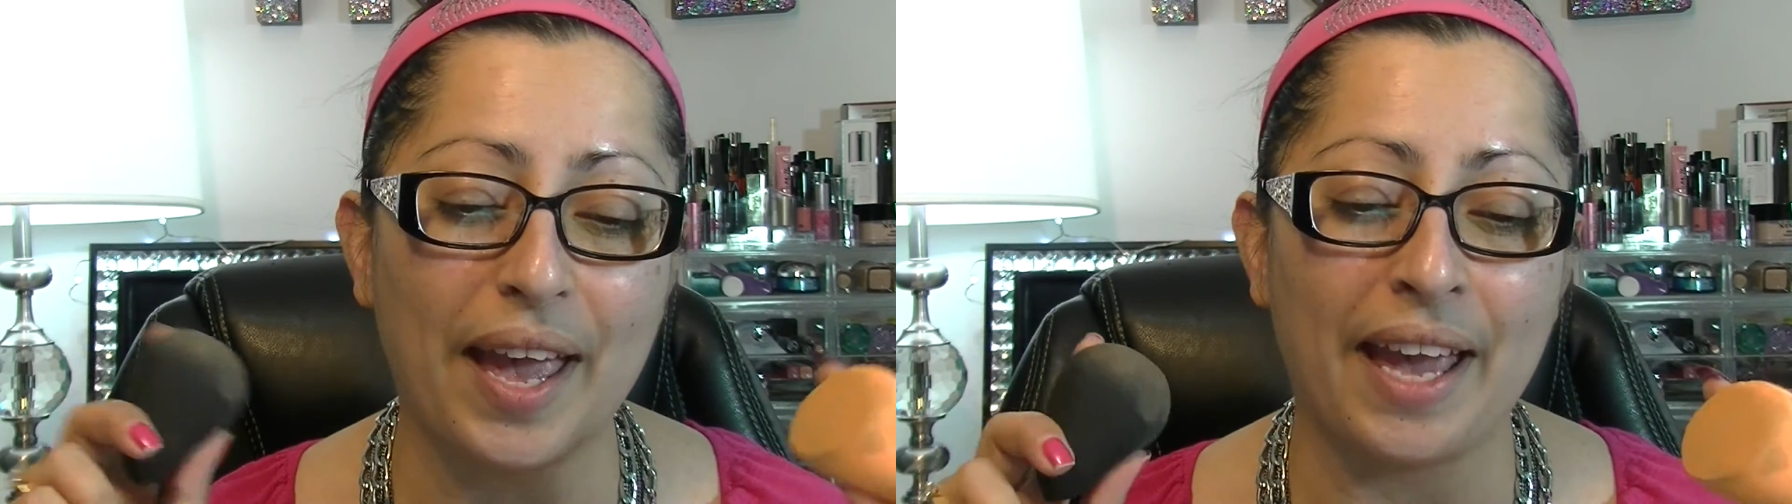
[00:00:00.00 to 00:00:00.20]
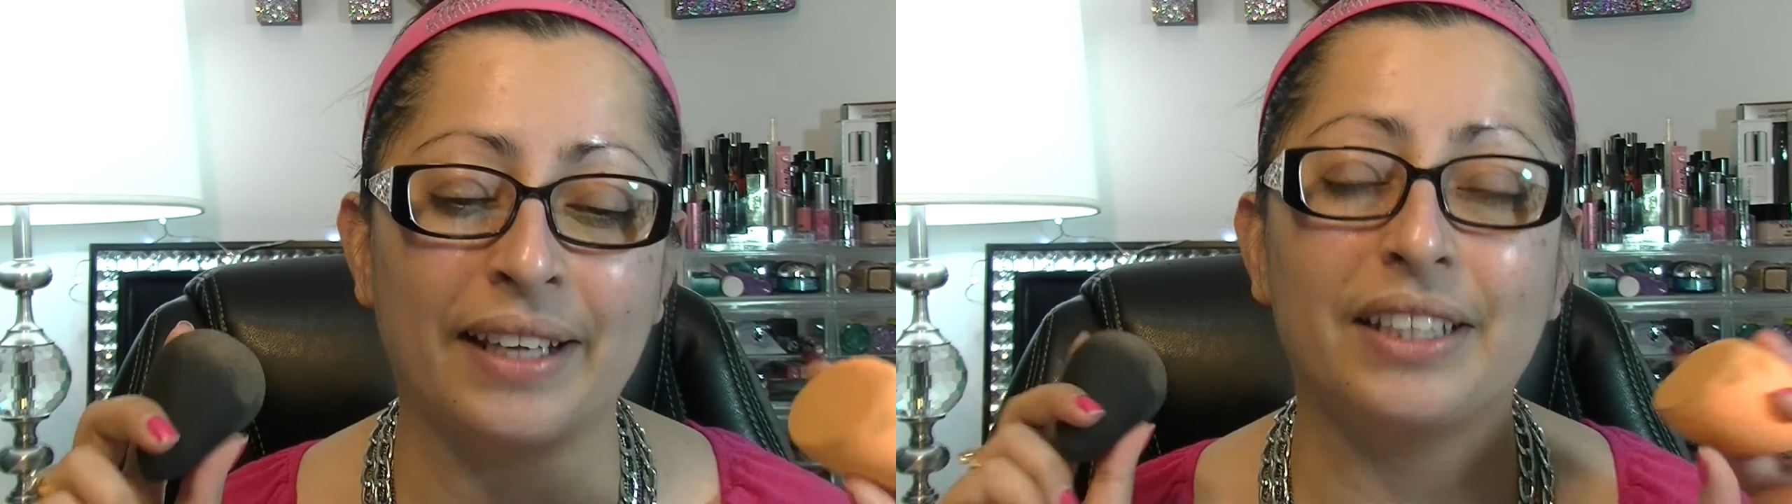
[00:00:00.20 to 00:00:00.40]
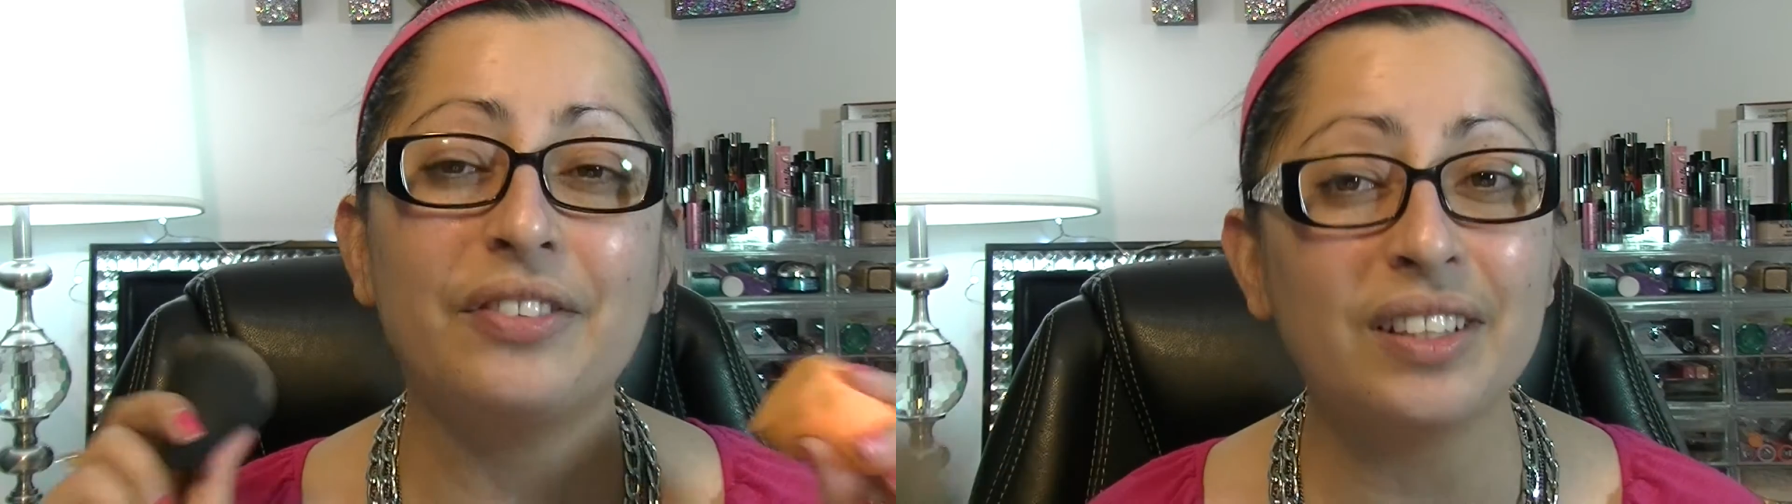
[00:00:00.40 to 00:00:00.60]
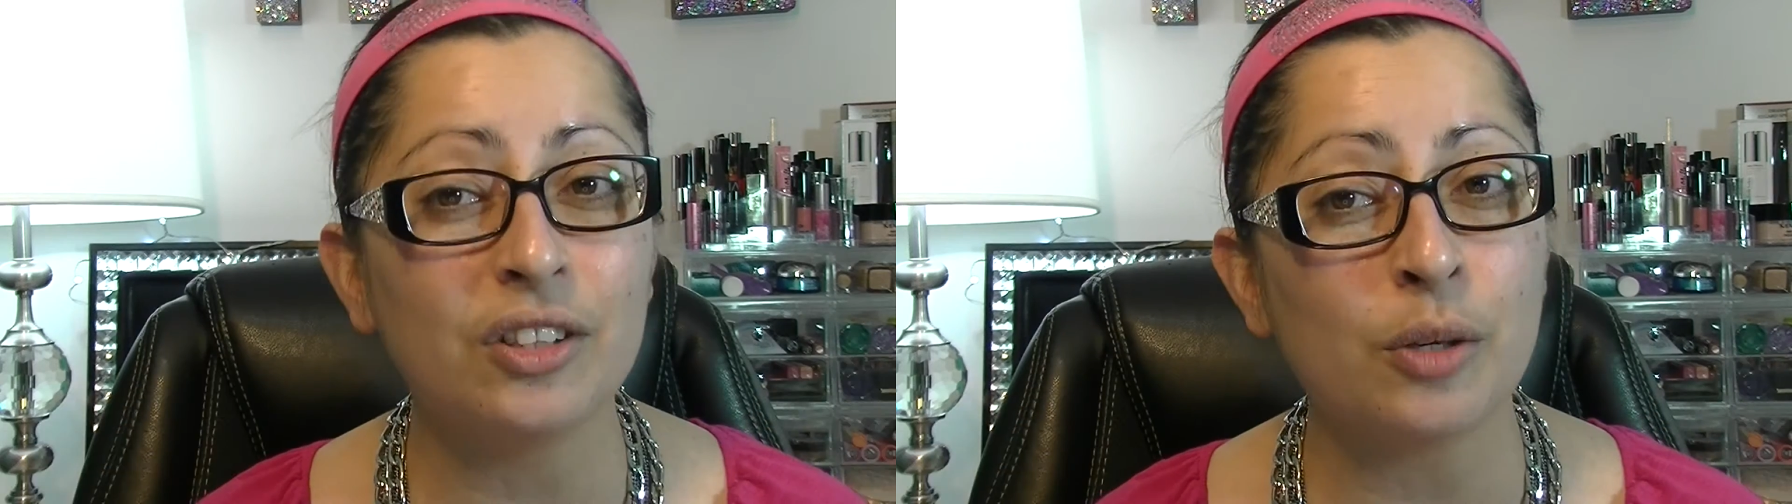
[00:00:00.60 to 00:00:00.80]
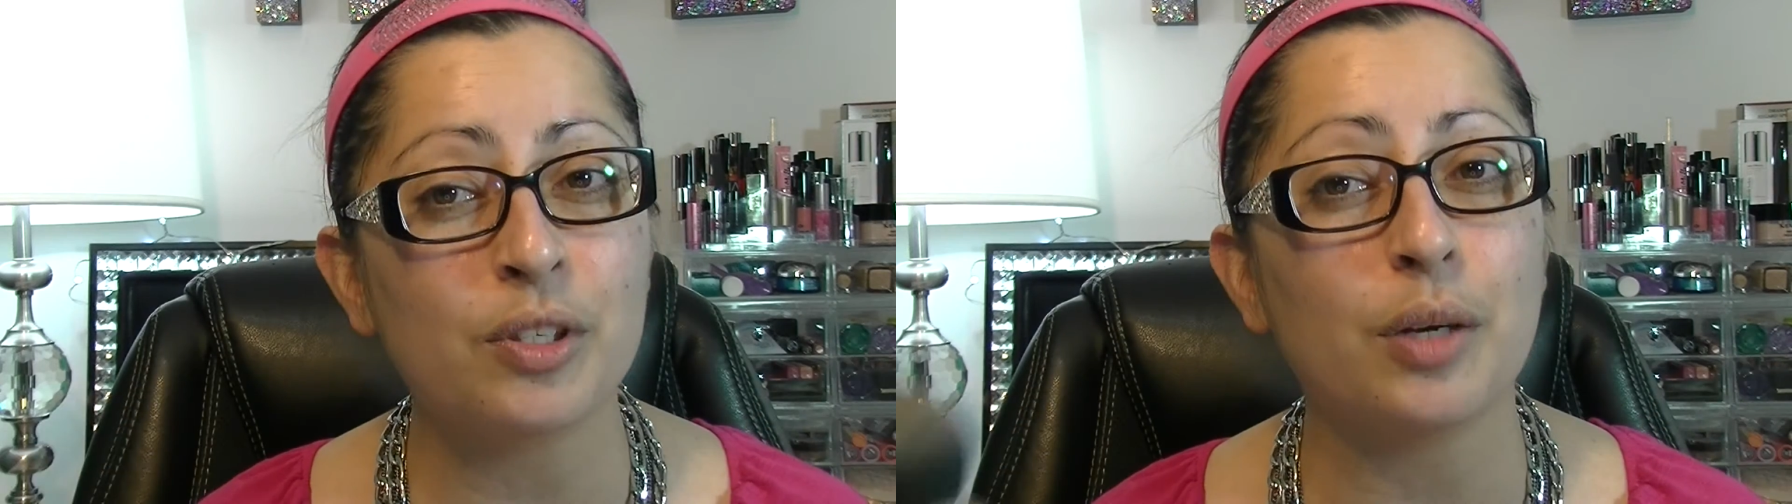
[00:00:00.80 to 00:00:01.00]
and give it a
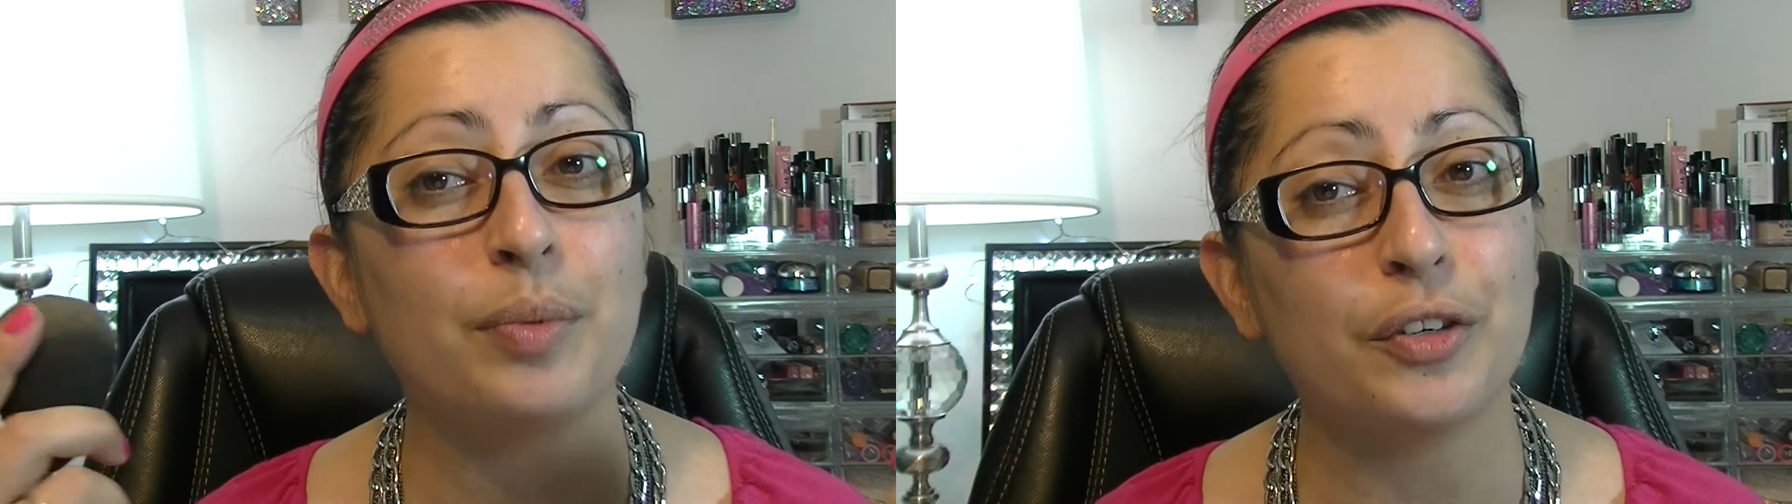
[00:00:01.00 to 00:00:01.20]
thumbs up